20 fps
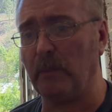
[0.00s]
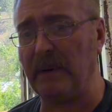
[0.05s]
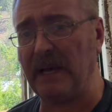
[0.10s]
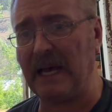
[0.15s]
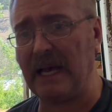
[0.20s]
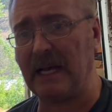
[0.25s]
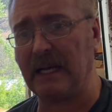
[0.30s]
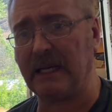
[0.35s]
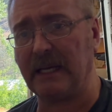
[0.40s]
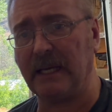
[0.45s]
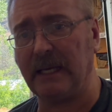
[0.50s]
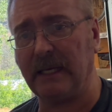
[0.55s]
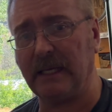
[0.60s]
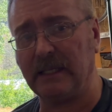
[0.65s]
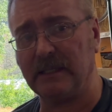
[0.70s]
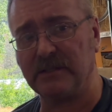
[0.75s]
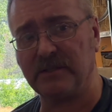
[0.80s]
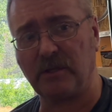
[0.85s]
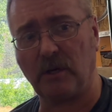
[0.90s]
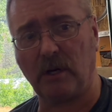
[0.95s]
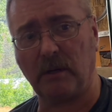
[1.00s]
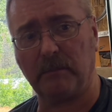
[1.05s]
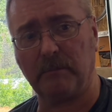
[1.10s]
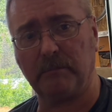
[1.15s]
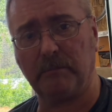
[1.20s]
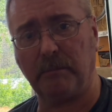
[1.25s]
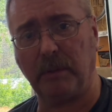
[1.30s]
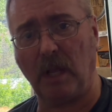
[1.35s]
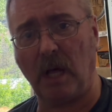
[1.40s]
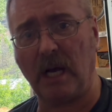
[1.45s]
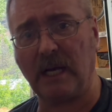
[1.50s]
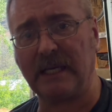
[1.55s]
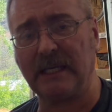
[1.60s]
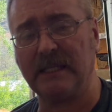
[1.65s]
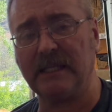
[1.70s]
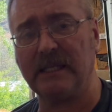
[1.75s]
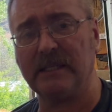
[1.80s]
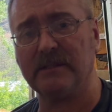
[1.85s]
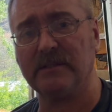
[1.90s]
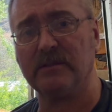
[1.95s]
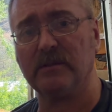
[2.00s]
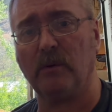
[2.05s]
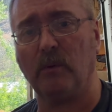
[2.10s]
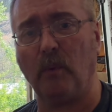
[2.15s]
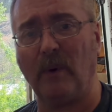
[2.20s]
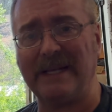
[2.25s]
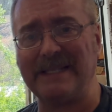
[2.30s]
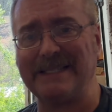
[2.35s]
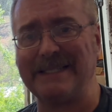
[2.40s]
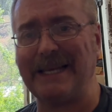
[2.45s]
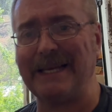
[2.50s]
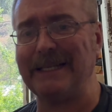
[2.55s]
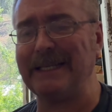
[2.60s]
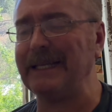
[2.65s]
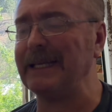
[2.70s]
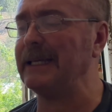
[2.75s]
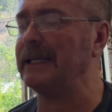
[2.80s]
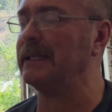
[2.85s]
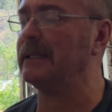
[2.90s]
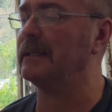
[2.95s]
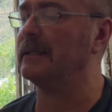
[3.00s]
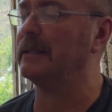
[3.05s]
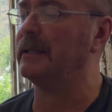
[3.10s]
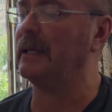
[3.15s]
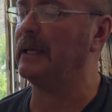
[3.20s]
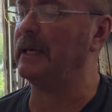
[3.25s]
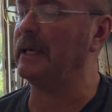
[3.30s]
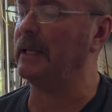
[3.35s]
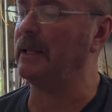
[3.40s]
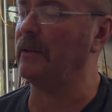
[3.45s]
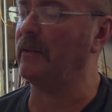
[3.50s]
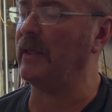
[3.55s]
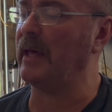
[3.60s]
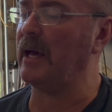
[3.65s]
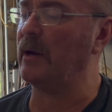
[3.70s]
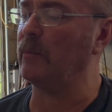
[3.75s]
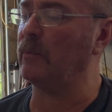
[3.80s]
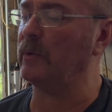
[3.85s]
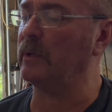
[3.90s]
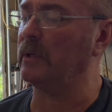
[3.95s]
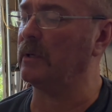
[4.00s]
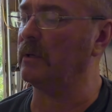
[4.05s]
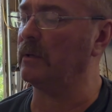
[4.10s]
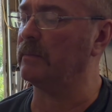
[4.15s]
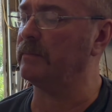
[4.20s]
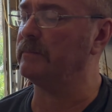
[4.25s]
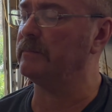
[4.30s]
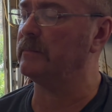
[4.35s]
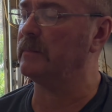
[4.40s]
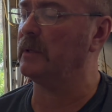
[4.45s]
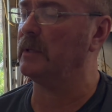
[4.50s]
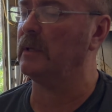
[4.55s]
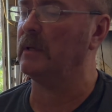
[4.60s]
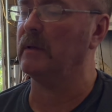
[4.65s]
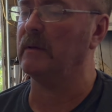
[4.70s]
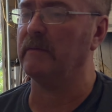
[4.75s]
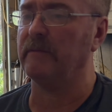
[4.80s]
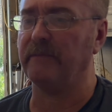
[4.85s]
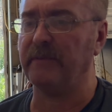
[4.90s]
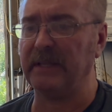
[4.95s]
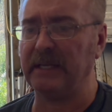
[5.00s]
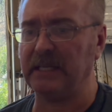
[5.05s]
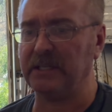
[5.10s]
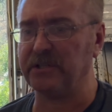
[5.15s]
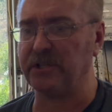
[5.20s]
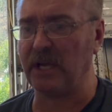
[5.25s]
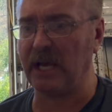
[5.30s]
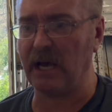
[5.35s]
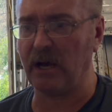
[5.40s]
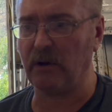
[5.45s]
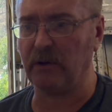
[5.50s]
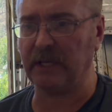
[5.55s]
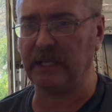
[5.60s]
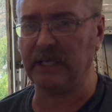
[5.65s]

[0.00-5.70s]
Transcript: back and start blocking this, wet sanding it, and that will finish out